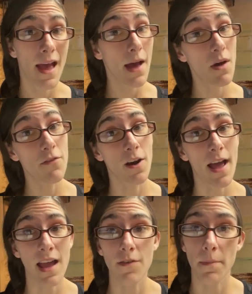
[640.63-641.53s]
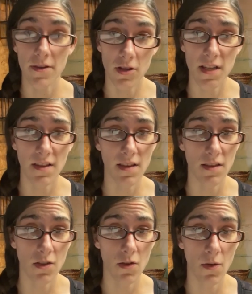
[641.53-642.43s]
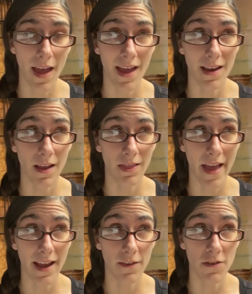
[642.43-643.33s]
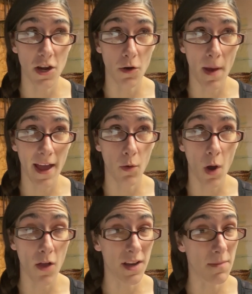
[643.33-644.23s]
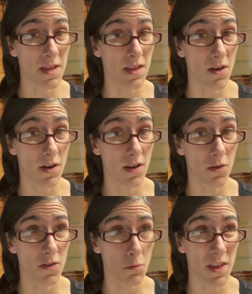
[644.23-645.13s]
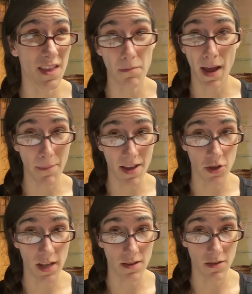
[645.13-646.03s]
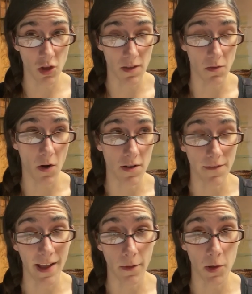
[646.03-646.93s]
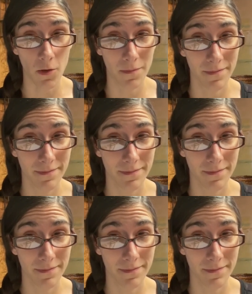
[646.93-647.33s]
However, I have a budget to stick to and lack of nearby quality materials within my budget just aren't available.